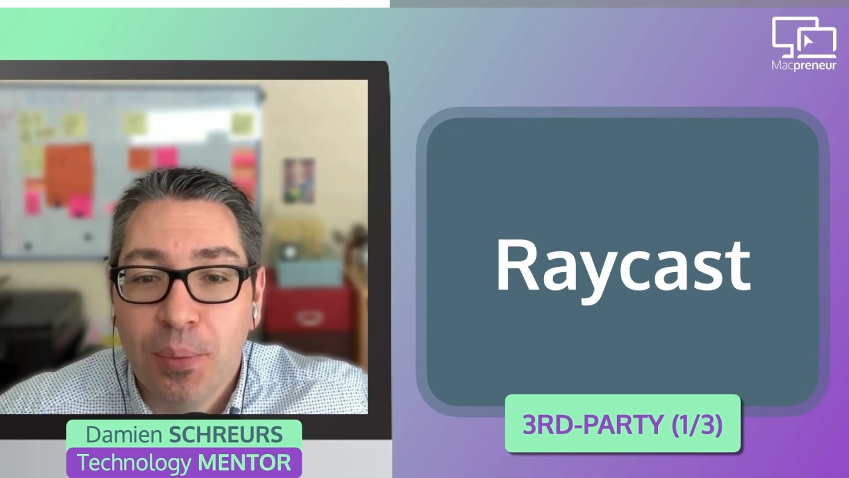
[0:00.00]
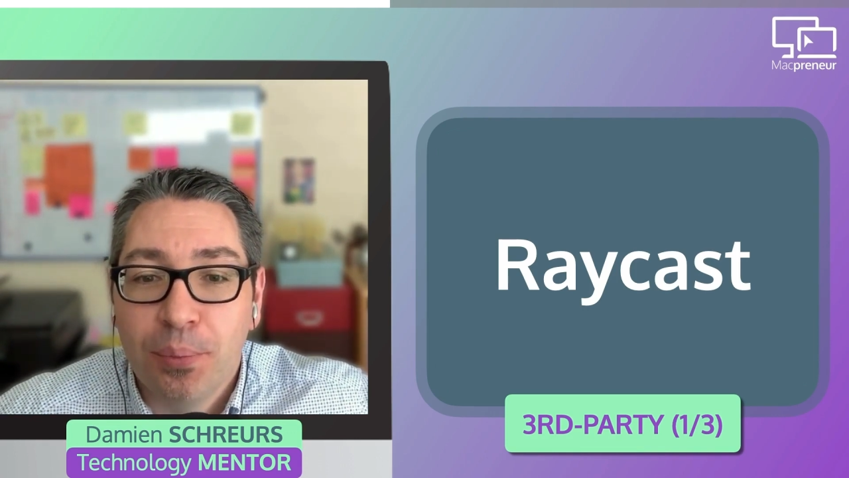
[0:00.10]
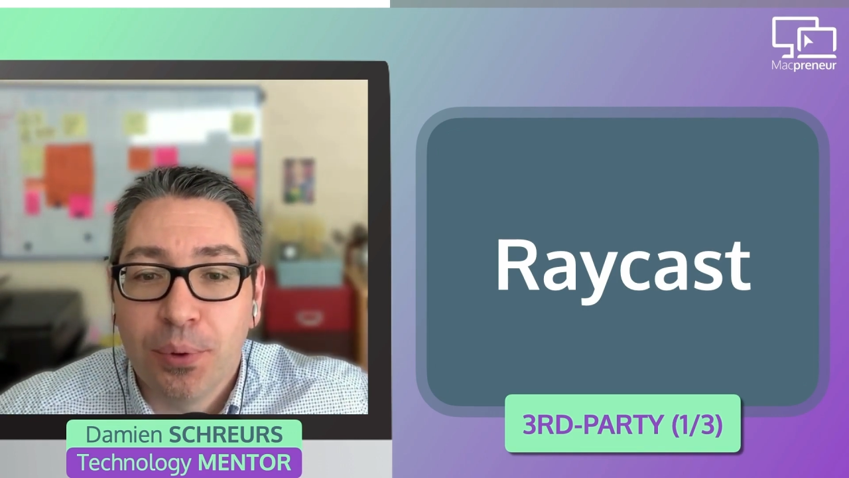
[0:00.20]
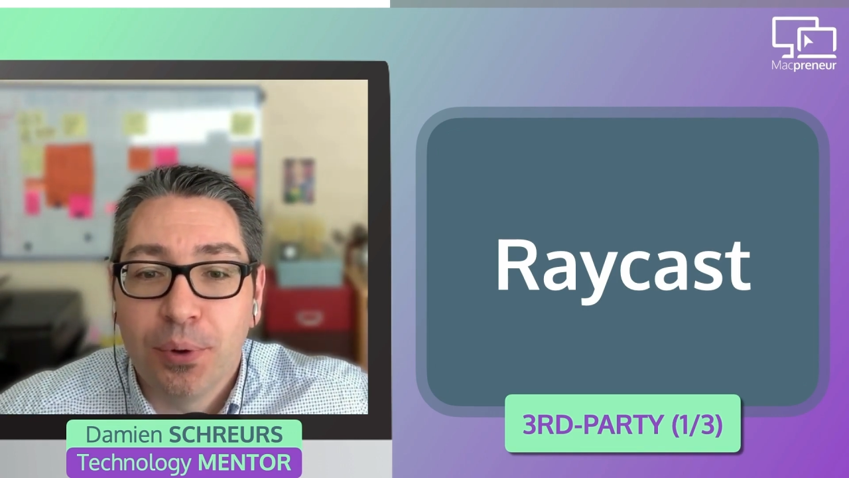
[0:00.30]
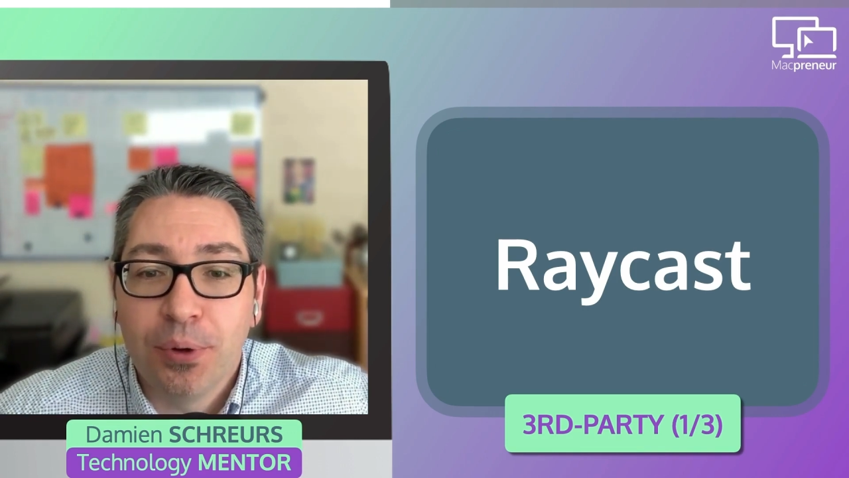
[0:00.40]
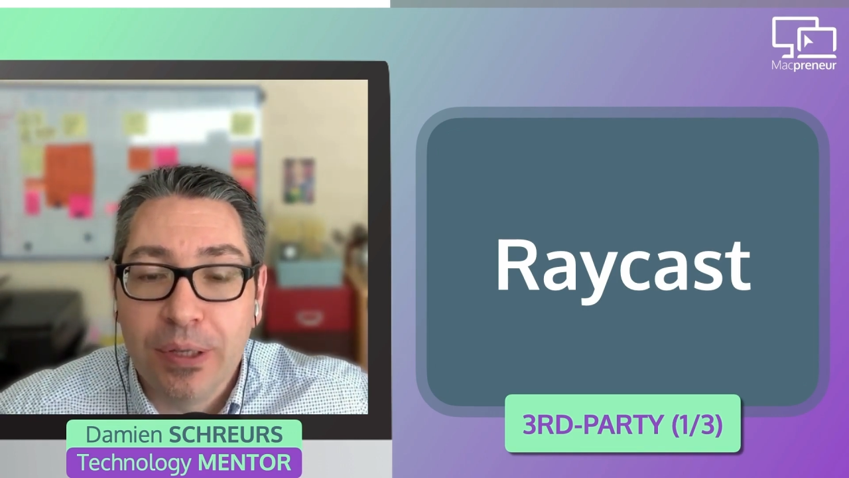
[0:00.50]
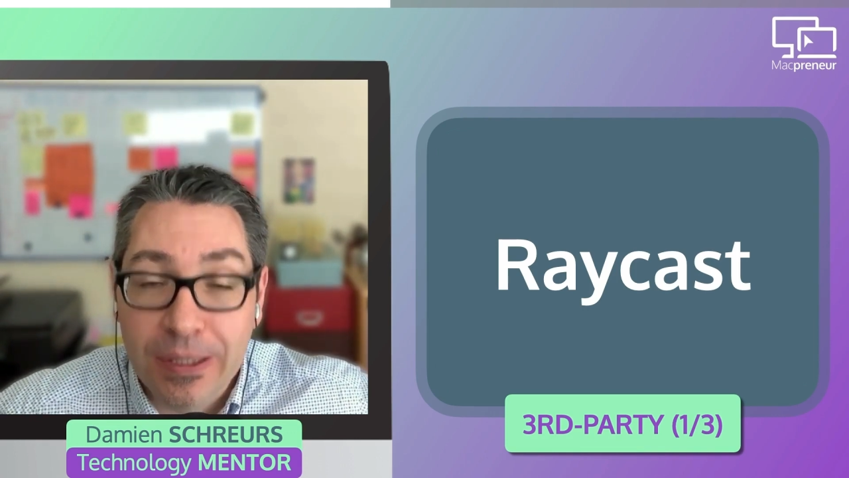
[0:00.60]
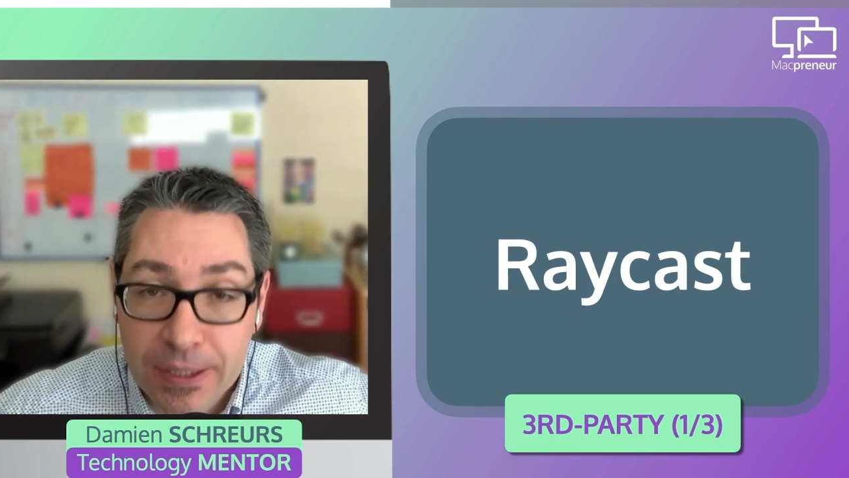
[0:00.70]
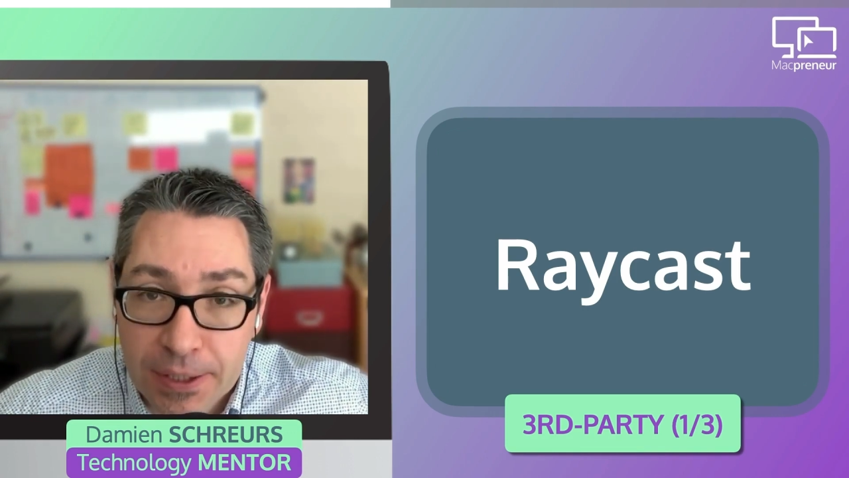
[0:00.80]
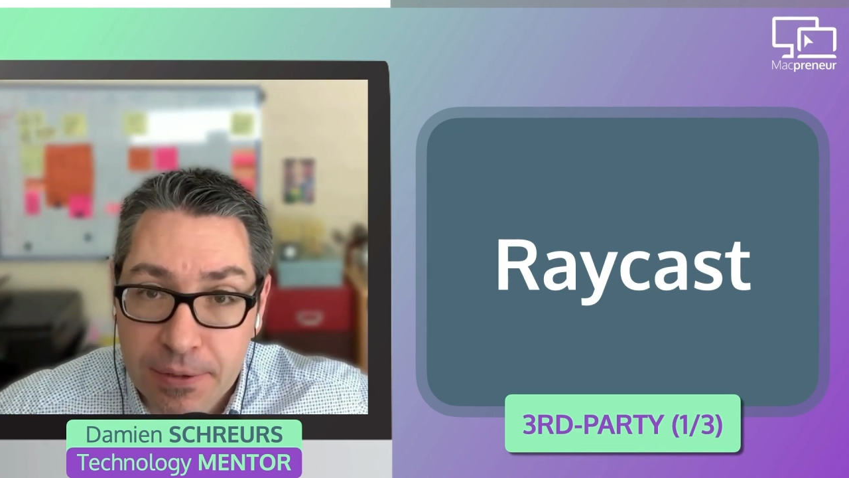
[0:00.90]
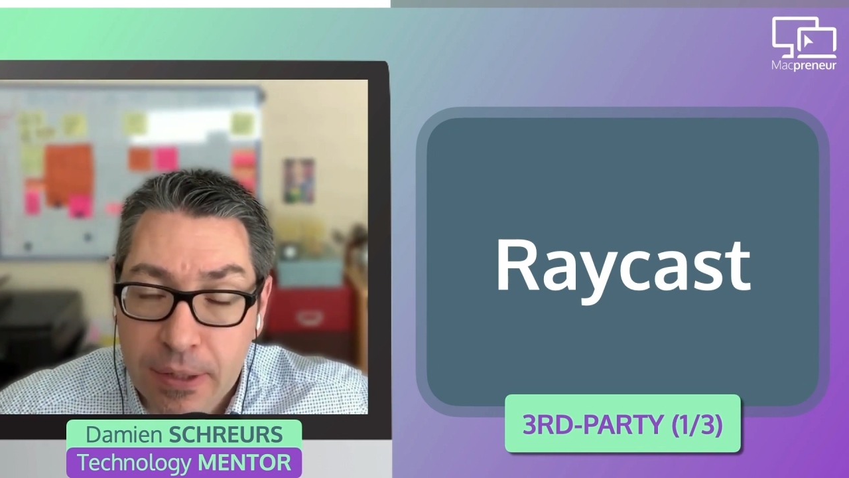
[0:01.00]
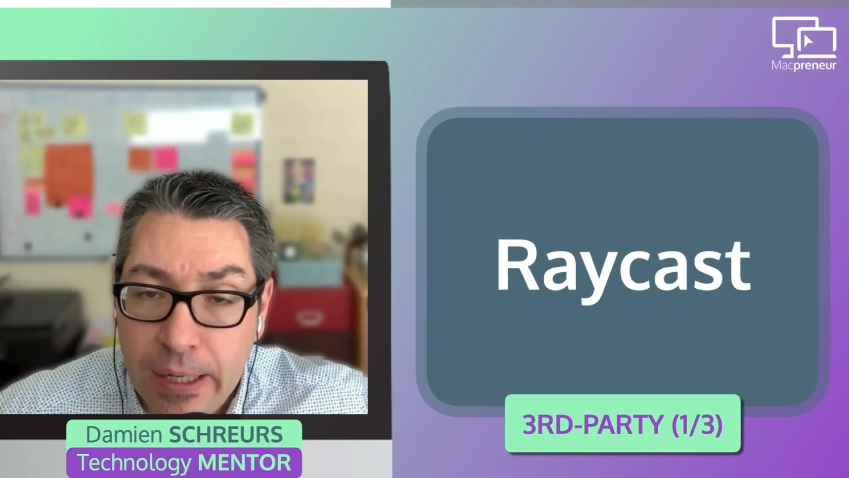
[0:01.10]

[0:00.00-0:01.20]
per year,